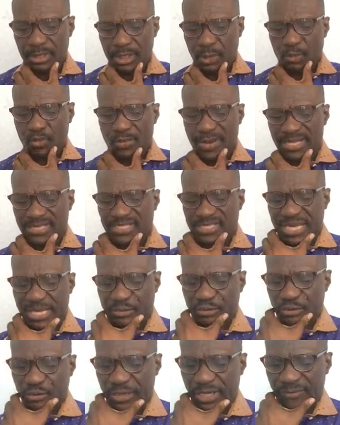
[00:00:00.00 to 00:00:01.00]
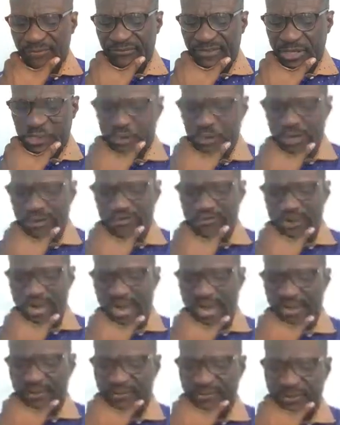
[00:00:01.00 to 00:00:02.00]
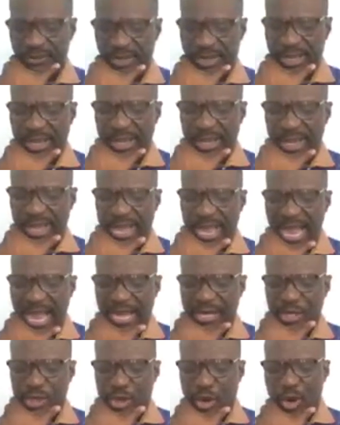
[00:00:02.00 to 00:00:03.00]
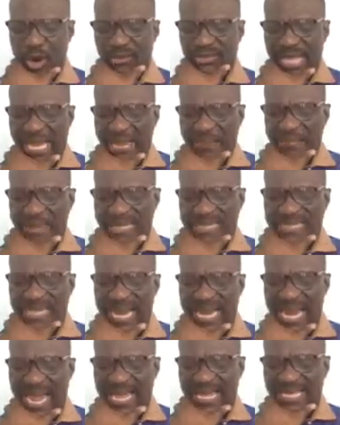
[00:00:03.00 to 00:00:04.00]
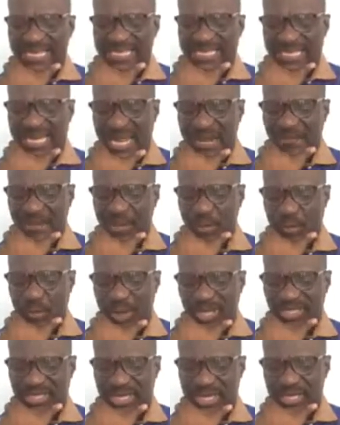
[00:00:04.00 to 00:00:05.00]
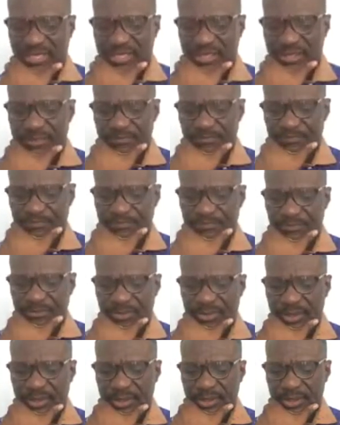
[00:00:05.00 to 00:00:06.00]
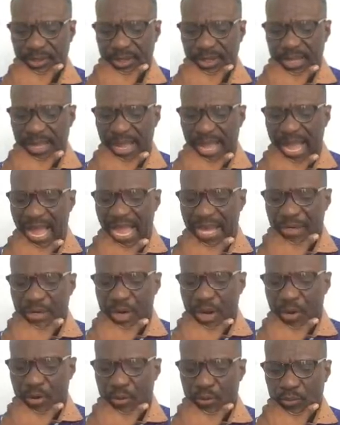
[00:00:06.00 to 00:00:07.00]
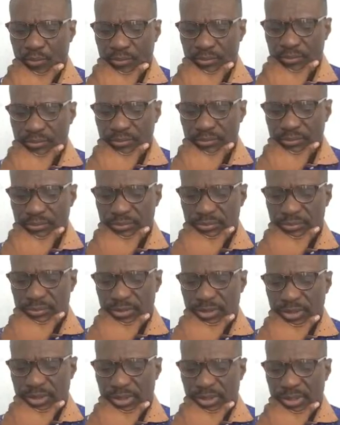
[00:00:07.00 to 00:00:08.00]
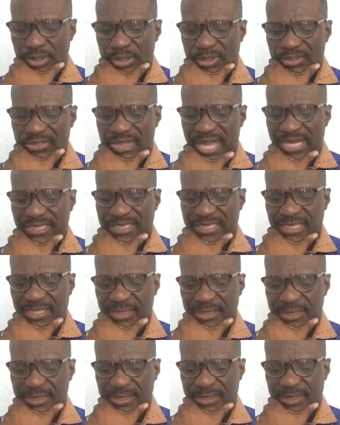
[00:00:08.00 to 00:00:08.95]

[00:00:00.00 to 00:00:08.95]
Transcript: The woman said to him, verse twenty-five, I know that Messiah is coming. Watch this. I know that